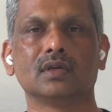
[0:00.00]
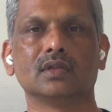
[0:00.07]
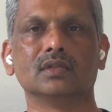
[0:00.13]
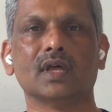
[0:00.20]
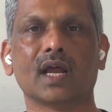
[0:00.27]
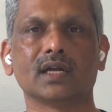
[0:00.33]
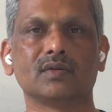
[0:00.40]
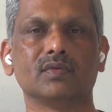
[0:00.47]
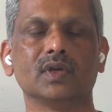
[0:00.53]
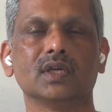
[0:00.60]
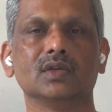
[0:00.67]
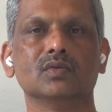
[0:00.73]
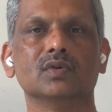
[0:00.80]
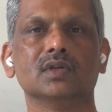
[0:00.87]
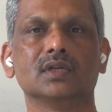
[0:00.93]
that way
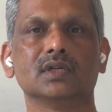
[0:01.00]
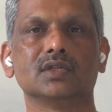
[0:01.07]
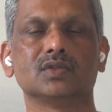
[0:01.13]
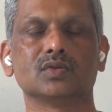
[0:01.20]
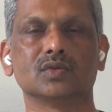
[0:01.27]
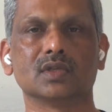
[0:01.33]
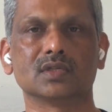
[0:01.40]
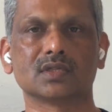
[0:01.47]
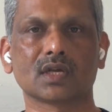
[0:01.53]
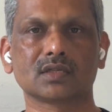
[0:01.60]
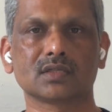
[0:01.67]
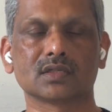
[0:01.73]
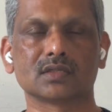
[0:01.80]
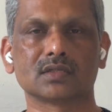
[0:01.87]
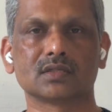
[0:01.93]
you will reach to the
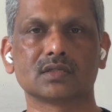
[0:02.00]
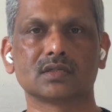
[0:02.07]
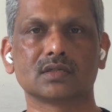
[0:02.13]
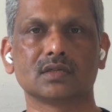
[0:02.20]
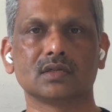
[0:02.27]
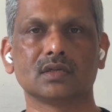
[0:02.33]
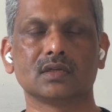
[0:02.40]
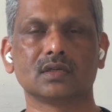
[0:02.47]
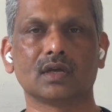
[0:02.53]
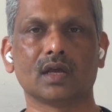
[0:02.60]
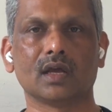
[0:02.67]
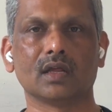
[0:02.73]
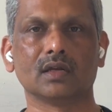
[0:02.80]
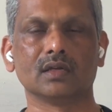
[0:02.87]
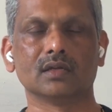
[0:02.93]
success.
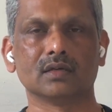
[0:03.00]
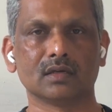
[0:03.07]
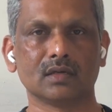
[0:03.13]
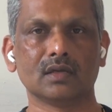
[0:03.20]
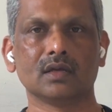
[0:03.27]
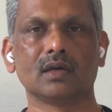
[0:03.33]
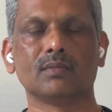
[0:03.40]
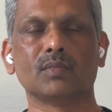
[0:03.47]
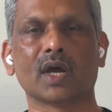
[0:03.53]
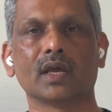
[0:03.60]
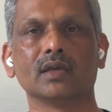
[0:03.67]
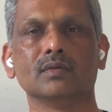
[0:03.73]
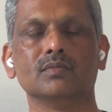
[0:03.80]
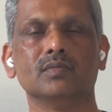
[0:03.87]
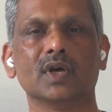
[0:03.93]
And my
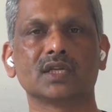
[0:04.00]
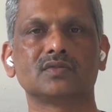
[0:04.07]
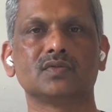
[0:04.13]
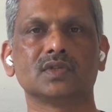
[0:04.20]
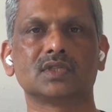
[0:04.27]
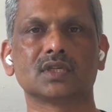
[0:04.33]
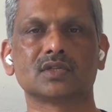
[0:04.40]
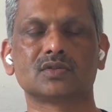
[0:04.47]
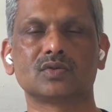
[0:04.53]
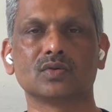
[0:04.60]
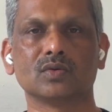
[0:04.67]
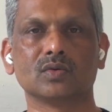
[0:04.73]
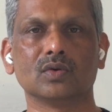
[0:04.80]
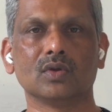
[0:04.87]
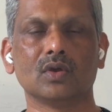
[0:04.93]
best wishes
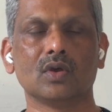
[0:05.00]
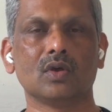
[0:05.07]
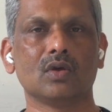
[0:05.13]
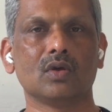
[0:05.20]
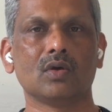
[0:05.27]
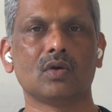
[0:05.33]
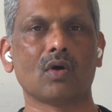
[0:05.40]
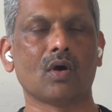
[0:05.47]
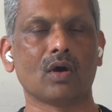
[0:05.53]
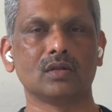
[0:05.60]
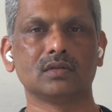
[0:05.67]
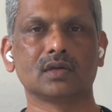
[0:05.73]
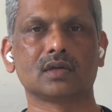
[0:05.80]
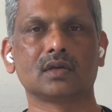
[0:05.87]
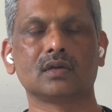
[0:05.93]
to all the